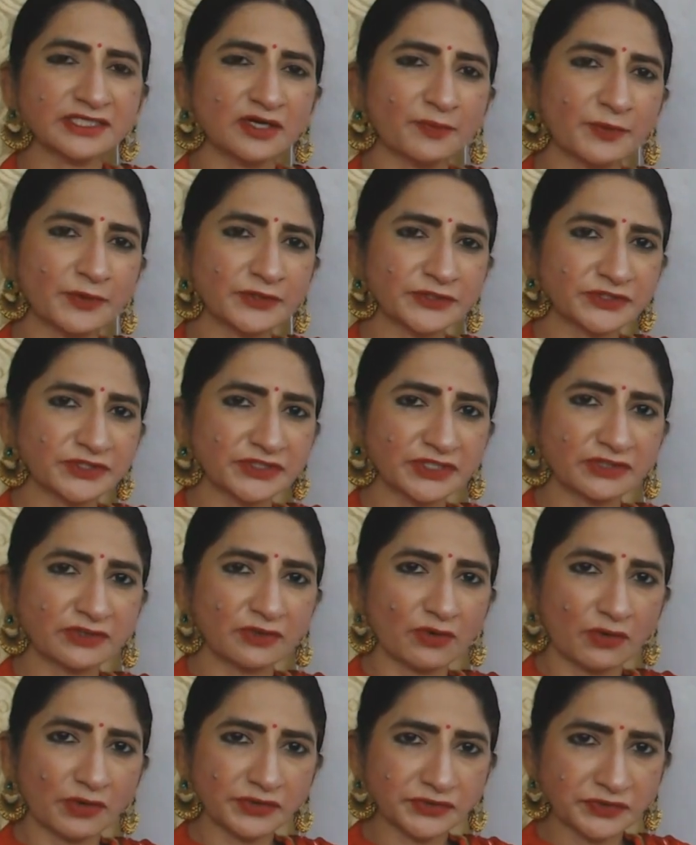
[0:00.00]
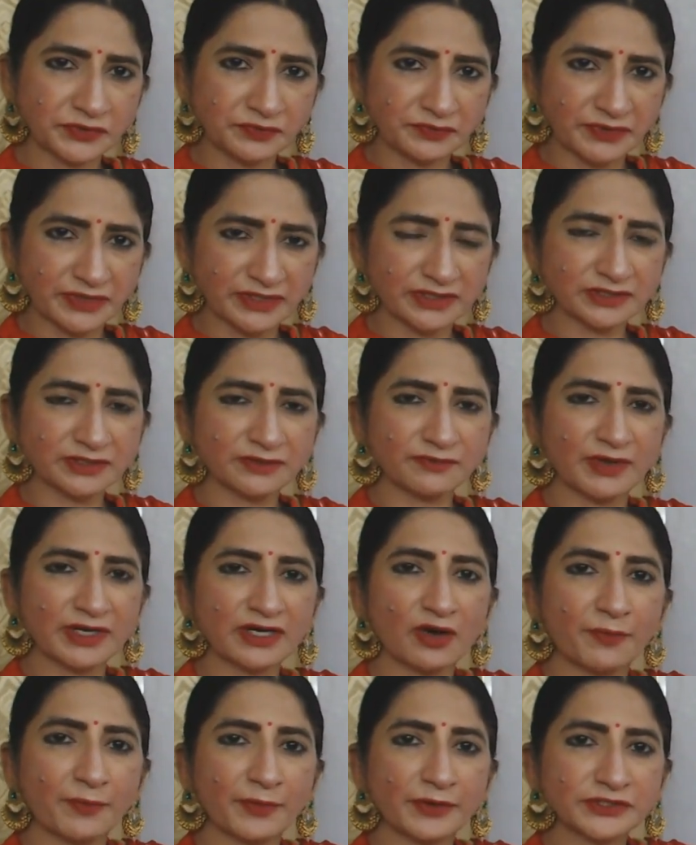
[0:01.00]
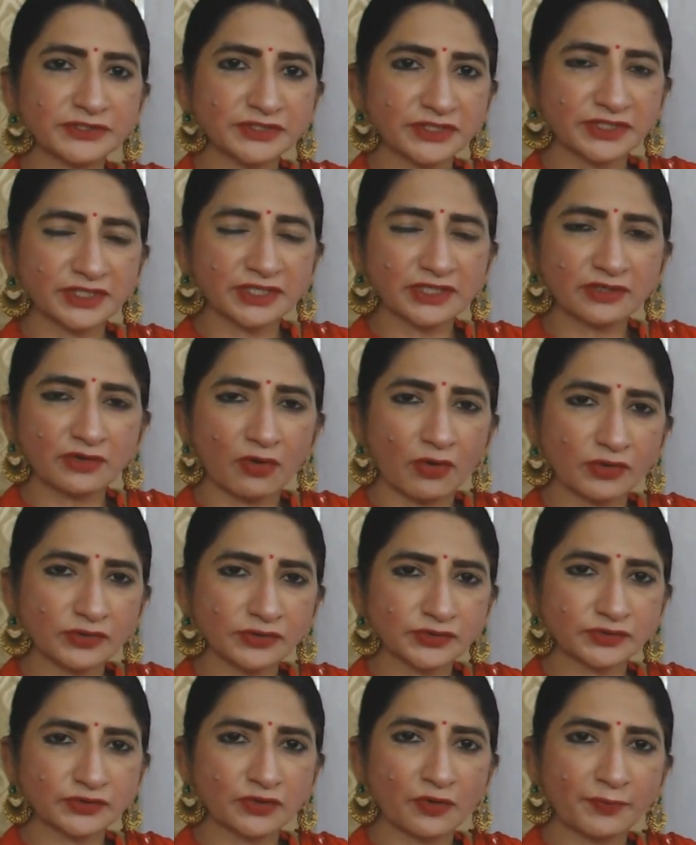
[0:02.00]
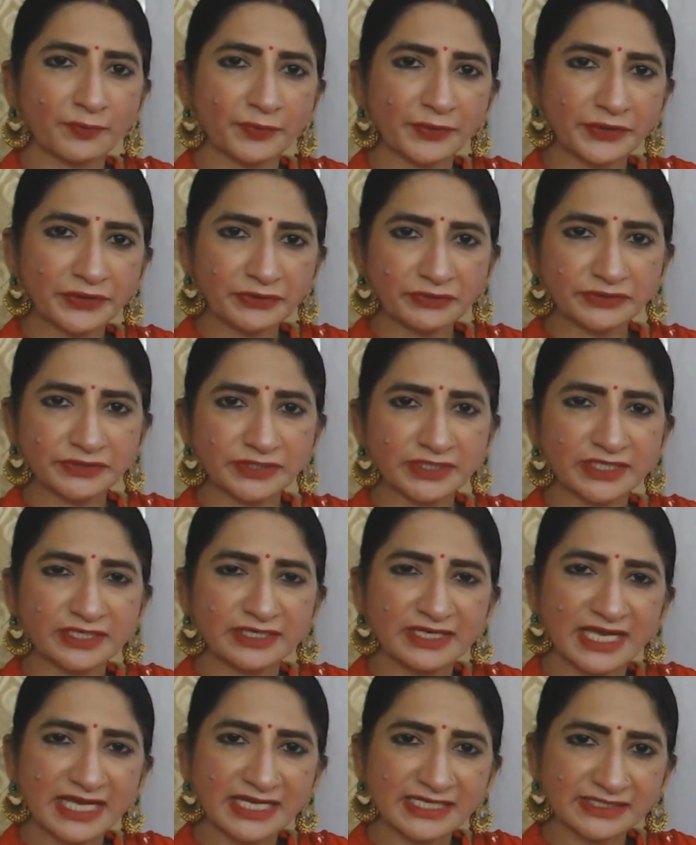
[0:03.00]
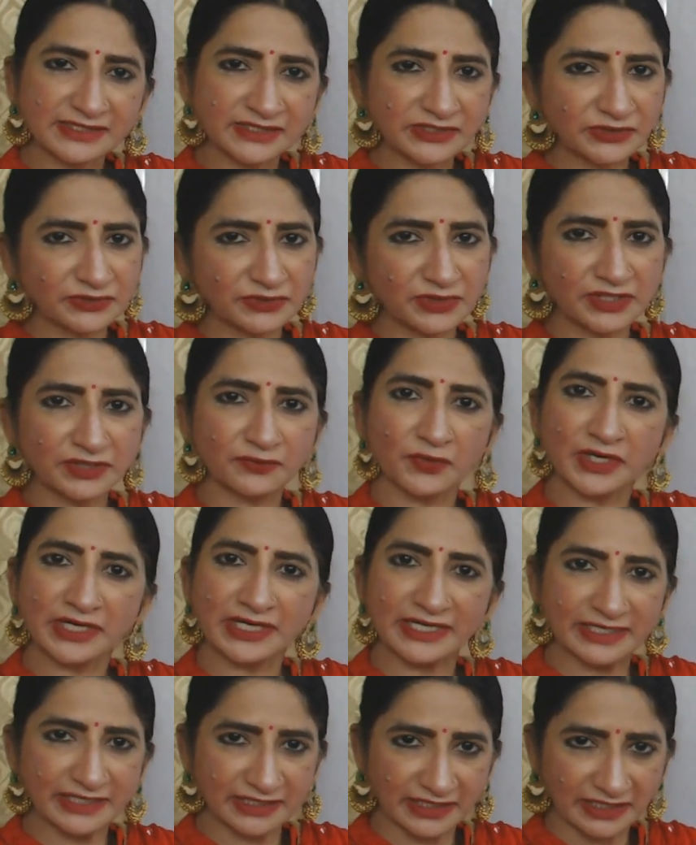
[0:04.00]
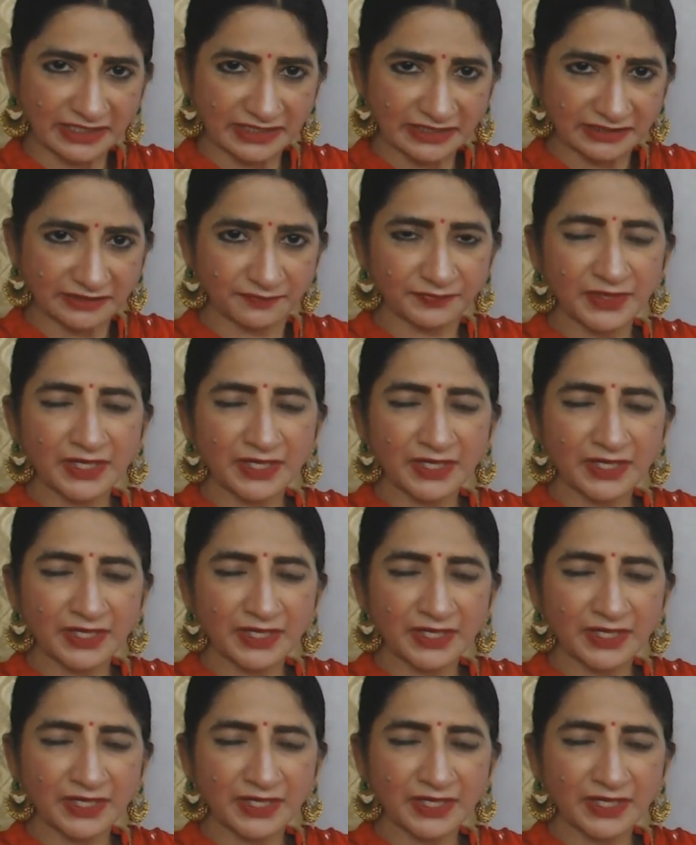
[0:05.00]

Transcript: opportunity cost means when opportunity cost of producing next unit will increase.